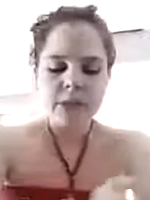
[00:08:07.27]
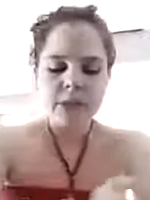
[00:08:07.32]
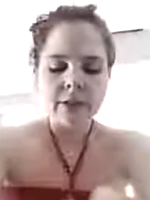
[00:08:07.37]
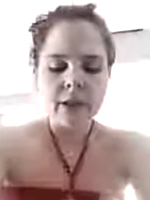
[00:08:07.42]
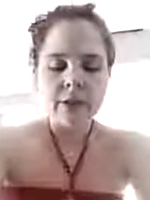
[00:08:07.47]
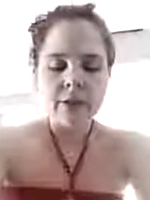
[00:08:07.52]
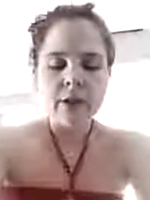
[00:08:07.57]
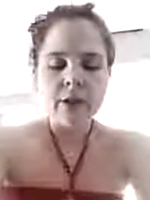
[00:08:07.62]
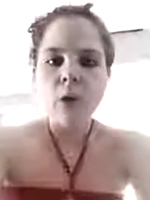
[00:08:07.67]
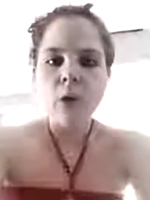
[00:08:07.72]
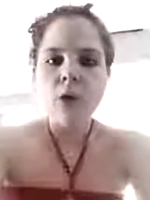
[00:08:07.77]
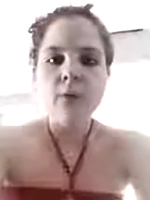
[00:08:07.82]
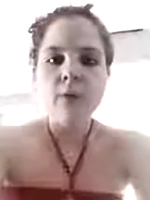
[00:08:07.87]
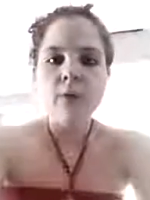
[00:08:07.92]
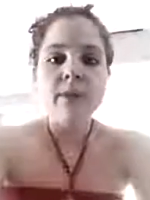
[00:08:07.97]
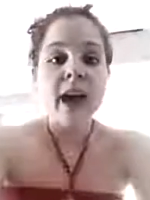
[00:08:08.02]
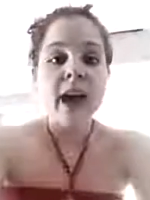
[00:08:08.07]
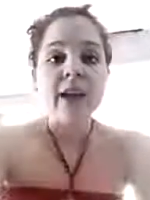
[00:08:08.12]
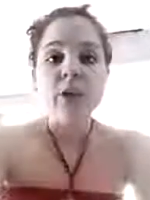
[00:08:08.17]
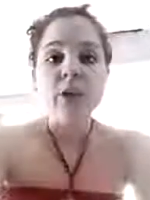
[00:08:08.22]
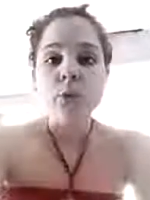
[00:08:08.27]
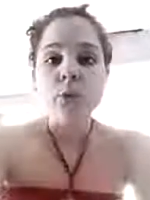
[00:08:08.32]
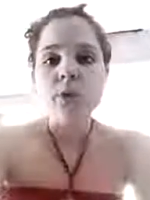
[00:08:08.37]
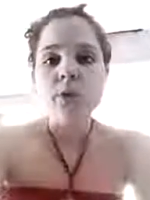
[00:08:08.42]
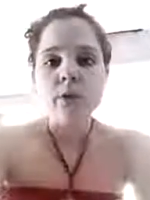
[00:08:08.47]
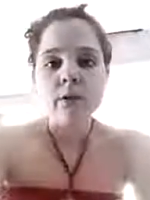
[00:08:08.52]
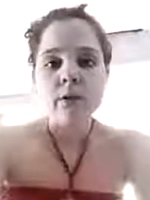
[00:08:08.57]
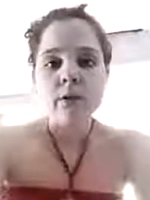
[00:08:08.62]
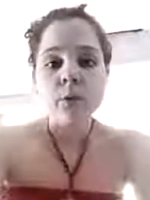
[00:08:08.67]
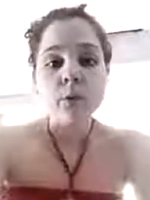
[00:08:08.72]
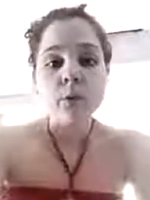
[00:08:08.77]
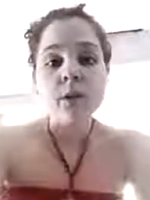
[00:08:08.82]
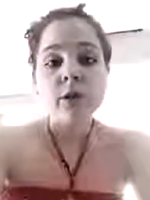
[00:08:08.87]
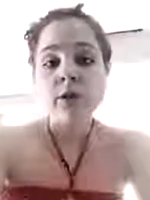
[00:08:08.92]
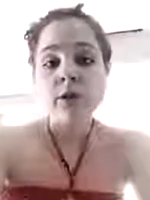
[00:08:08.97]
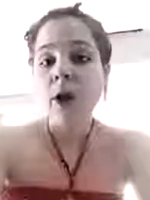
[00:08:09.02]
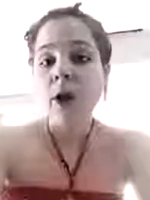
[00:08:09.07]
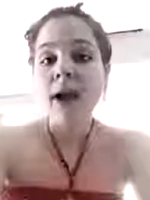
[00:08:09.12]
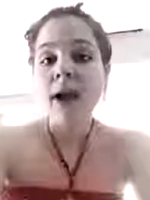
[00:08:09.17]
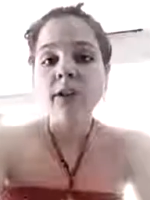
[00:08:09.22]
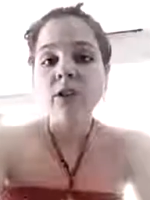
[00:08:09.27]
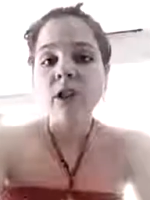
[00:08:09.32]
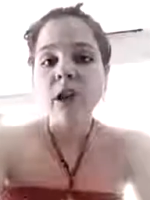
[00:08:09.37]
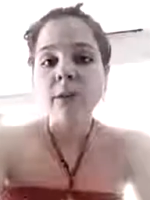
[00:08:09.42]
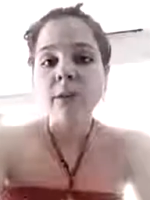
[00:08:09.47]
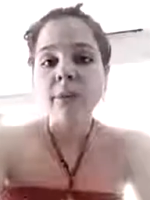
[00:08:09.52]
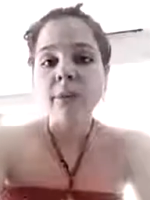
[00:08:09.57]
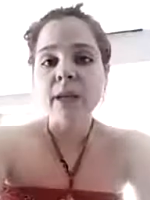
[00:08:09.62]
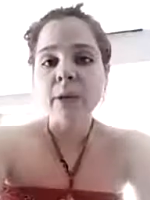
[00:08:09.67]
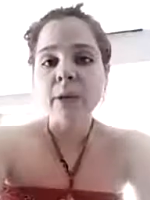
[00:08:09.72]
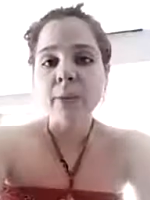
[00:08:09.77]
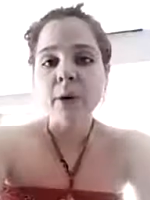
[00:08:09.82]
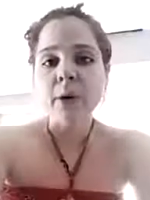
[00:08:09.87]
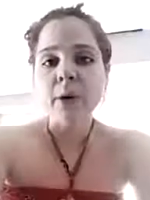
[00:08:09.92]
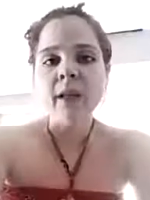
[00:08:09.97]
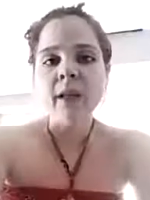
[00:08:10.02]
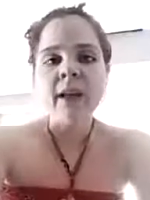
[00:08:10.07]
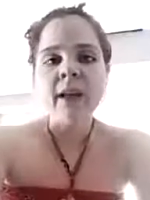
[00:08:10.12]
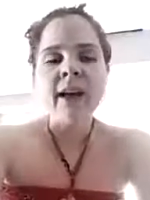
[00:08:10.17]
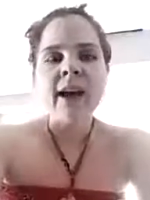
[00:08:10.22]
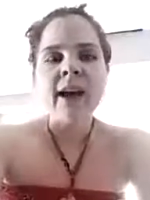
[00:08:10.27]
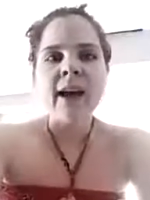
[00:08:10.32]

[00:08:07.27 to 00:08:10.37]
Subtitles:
Nothing wrong with that. You will attract a lot of people.